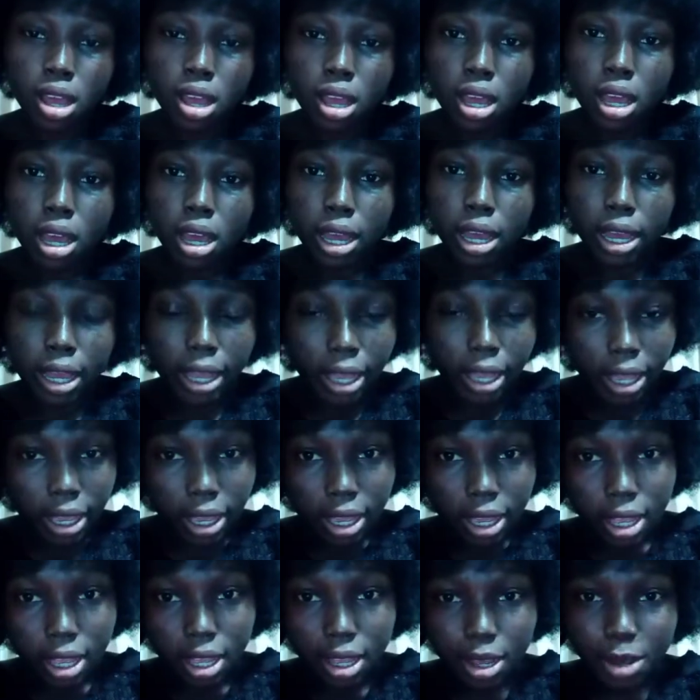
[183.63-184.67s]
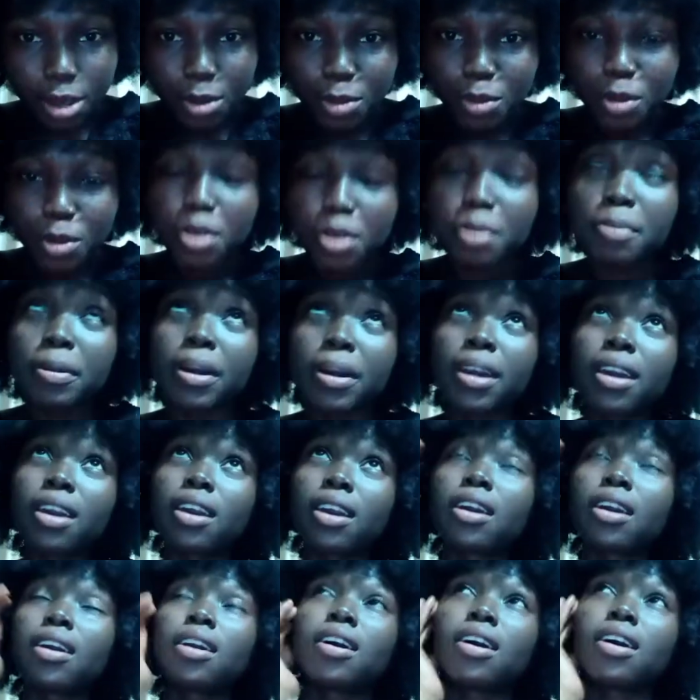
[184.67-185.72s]
lament about this thing
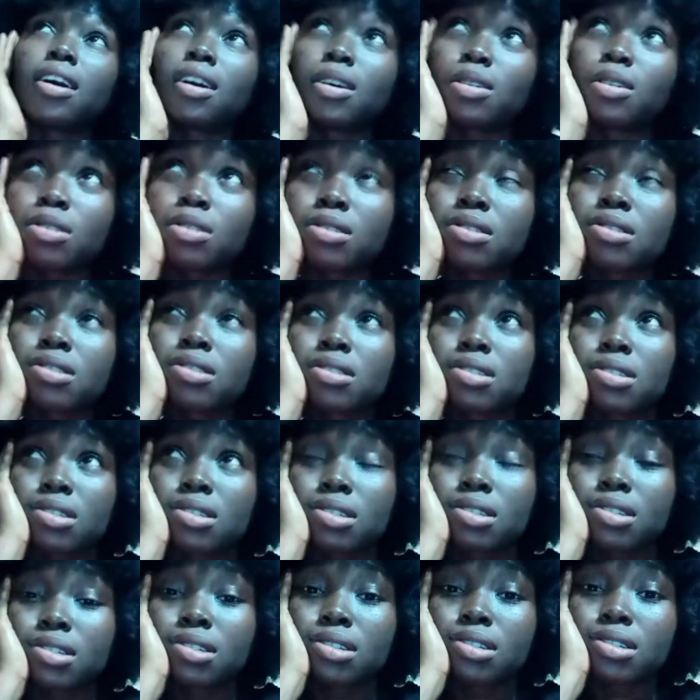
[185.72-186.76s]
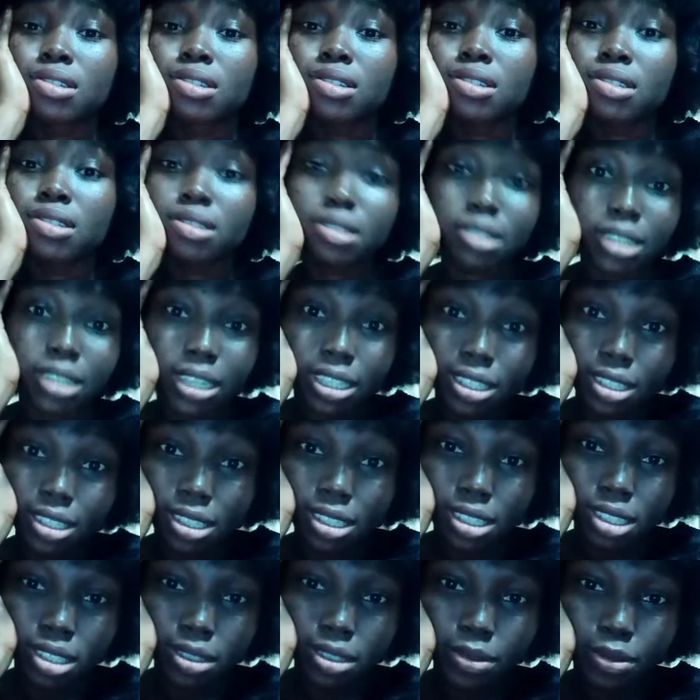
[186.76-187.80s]
and talk about how I
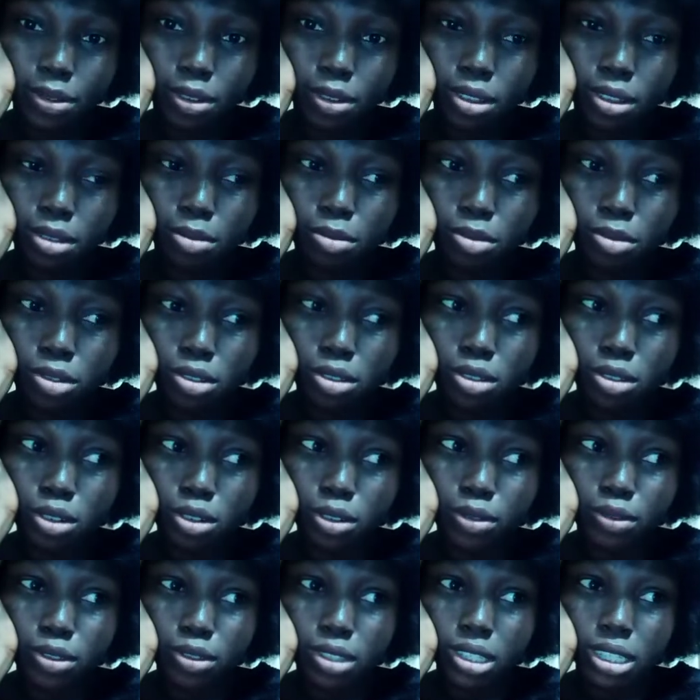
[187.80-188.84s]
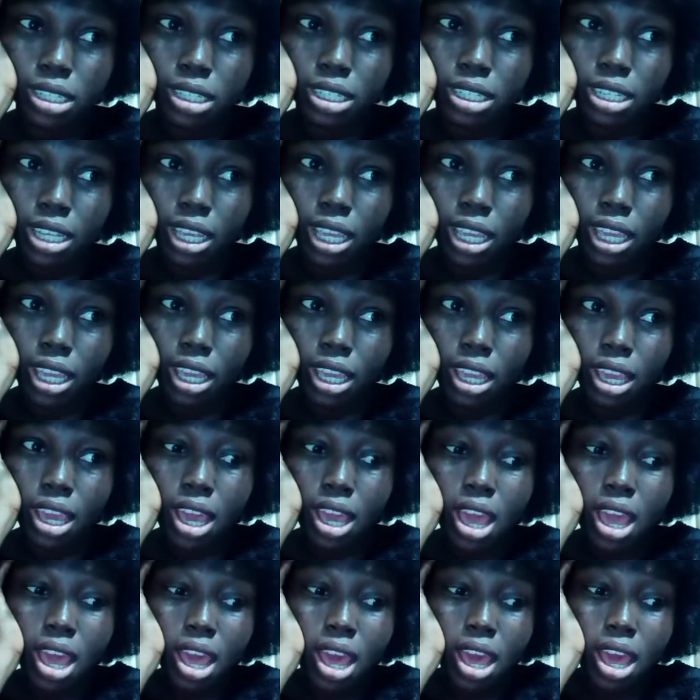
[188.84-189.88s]
left my hair out for a whole
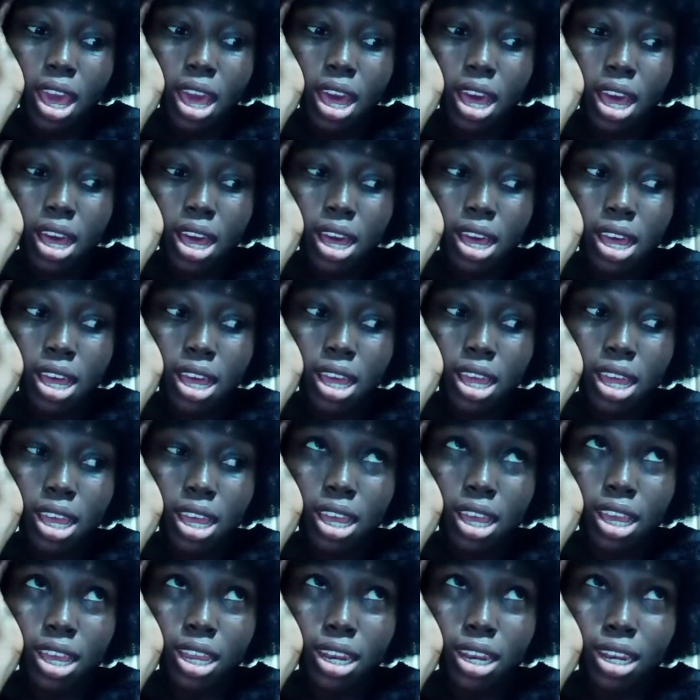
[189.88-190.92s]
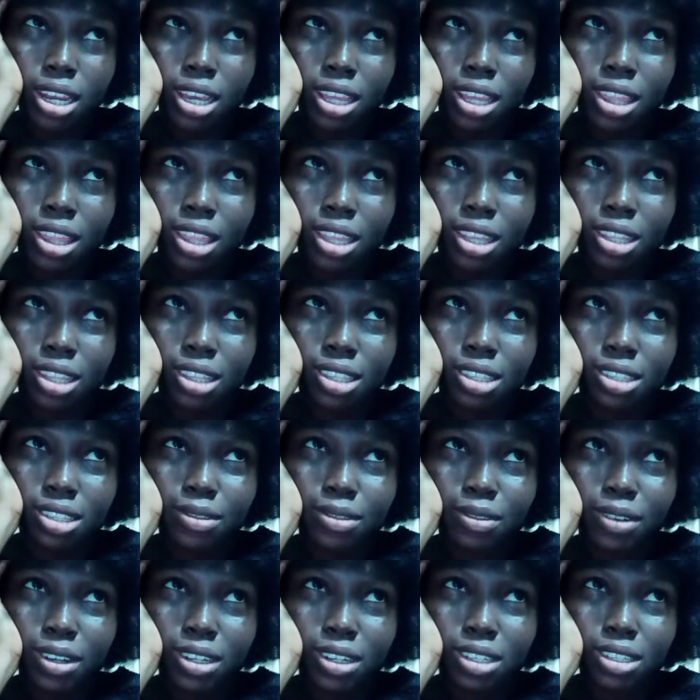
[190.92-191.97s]
day, because when I finished that thing, guys, I
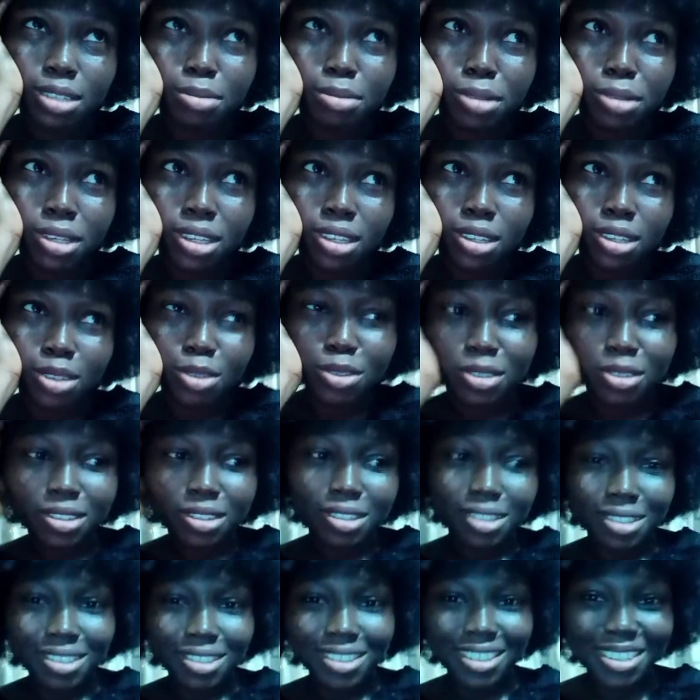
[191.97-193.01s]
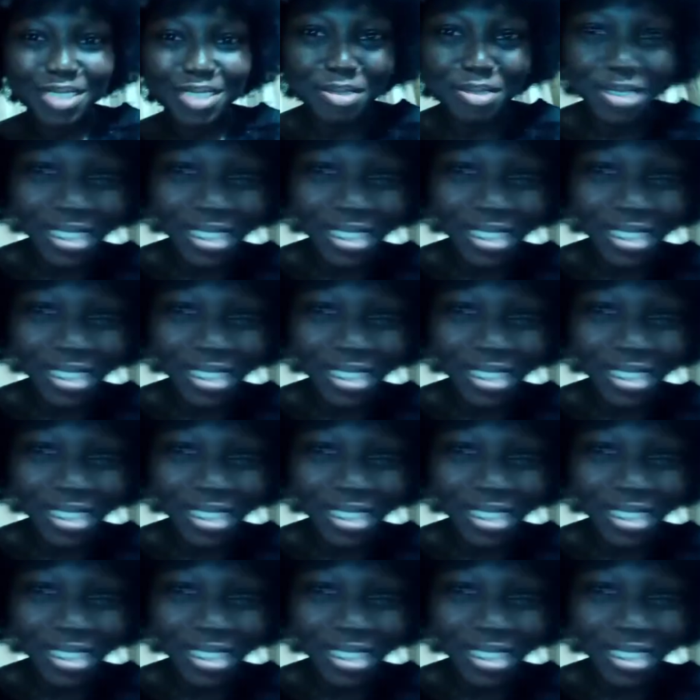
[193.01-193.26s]
was just frustrated. I did not go